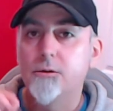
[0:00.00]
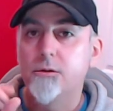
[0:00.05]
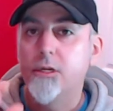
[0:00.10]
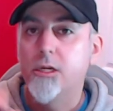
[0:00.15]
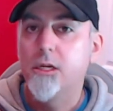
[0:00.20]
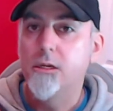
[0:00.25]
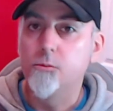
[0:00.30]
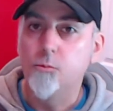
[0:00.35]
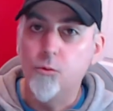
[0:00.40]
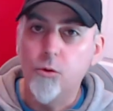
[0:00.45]
out
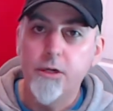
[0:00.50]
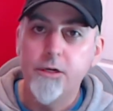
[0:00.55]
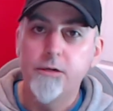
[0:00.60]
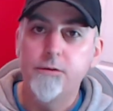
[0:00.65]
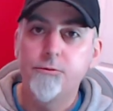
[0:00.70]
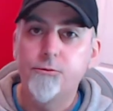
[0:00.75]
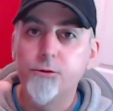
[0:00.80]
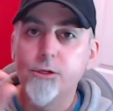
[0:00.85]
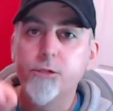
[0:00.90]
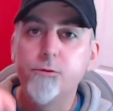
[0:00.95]

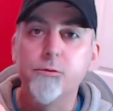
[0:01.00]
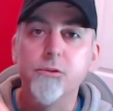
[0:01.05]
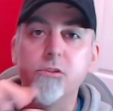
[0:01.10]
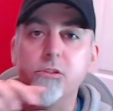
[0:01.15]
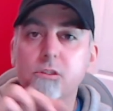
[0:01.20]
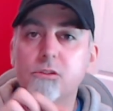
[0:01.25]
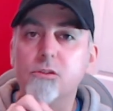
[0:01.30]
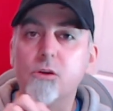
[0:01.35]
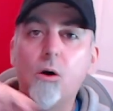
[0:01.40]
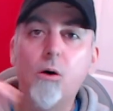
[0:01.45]
unwanted
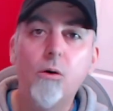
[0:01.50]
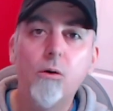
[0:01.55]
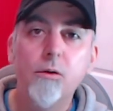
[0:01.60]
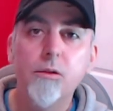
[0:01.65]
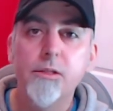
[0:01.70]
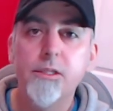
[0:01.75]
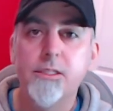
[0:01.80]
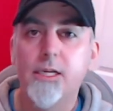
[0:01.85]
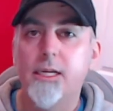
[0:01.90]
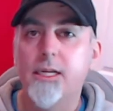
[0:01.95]
frequencies all
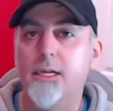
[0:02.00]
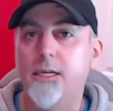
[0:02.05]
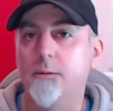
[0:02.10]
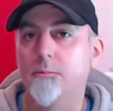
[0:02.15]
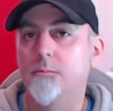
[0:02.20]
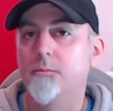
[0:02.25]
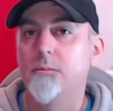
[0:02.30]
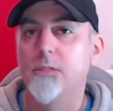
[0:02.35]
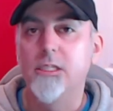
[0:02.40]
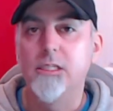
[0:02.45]
the time,
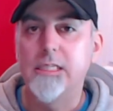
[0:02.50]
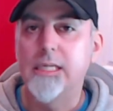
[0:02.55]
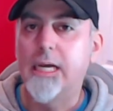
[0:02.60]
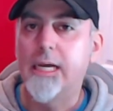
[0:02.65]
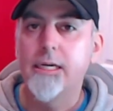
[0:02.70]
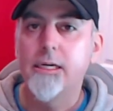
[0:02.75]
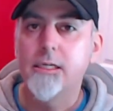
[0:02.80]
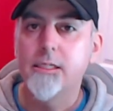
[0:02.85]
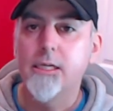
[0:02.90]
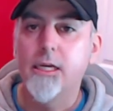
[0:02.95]
the
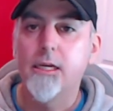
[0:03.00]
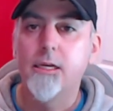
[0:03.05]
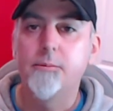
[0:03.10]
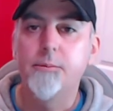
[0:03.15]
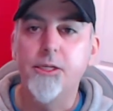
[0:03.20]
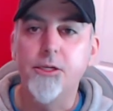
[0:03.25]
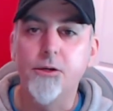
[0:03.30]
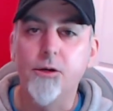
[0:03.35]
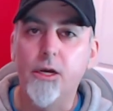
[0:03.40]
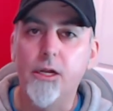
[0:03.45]
entire time
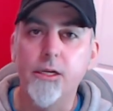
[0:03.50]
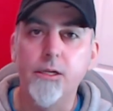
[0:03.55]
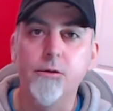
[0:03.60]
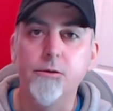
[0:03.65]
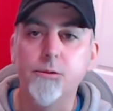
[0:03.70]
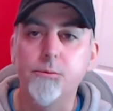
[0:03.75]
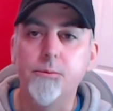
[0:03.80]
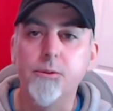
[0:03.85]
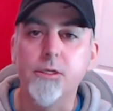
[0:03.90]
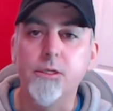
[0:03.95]
that your audio
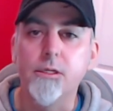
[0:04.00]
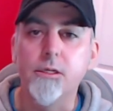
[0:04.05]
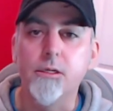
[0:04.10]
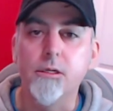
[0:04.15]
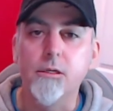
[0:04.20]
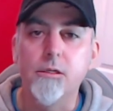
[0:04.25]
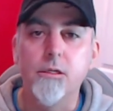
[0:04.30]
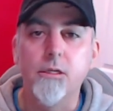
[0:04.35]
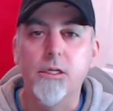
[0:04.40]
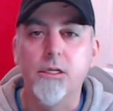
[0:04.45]
is picking.
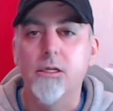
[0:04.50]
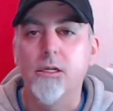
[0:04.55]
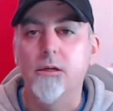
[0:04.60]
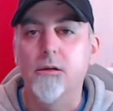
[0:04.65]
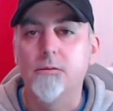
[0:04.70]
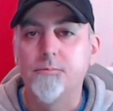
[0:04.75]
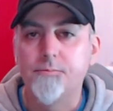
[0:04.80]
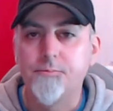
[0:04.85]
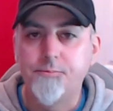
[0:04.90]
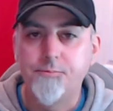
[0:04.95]

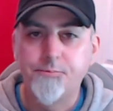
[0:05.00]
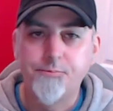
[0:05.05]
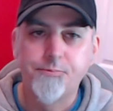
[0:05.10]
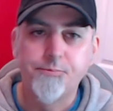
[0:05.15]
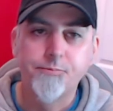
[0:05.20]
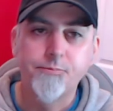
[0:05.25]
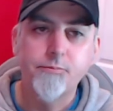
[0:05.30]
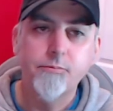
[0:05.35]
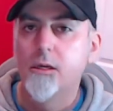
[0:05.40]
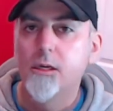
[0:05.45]

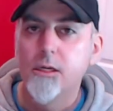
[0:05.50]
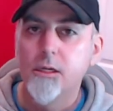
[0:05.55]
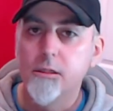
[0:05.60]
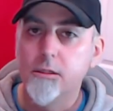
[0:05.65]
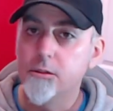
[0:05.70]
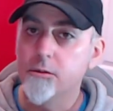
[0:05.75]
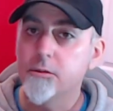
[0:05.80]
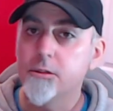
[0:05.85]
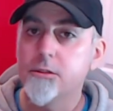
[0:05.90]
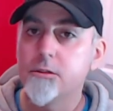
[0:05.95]
The
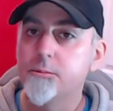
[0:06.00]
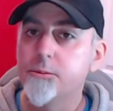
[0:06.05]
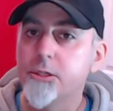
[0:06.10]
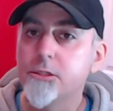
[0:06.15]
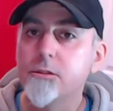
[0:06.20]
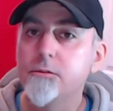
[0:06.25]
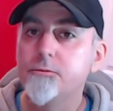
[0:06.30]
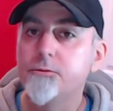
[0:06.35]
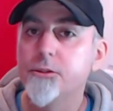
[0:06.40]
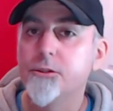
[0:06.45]
noise
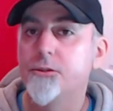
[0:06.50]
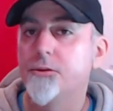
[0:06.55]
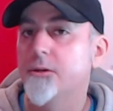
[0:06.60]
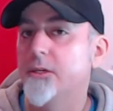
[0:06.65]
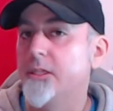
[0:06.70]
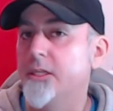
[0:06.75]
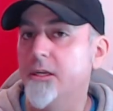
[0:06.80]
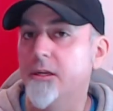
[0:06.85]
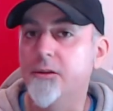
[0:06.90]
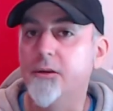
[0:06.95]
suppression filter, on
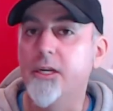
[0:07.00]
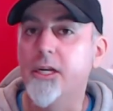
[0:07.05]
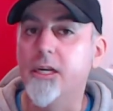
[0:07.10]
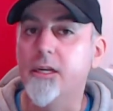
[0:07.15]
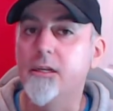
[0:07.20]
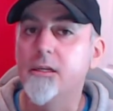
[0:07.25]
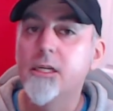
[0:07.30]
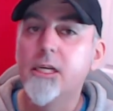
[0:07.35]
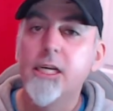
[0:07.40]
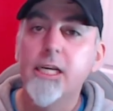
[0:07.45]
the other
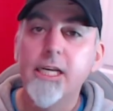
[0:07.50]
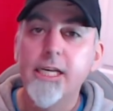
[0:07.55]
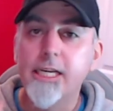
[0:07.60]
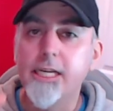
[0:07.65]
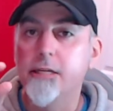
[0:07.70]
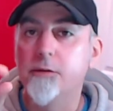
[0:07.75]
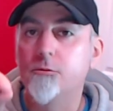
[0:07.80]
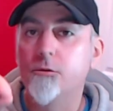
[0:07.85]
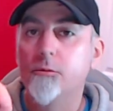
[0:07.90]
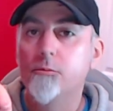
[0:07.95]
hand,
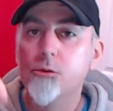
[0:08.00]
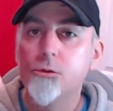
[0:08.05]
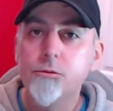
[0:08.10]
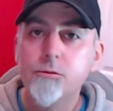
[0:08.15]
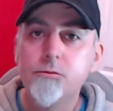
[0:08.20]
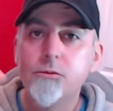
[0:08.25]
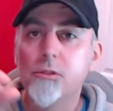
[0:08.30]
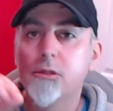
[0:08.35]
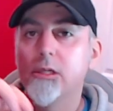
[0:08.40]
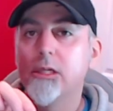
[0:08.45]
it
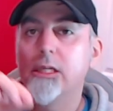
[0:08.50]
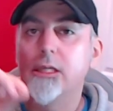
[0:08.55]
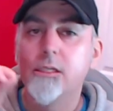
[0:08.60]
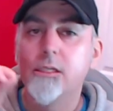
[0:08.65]
removes...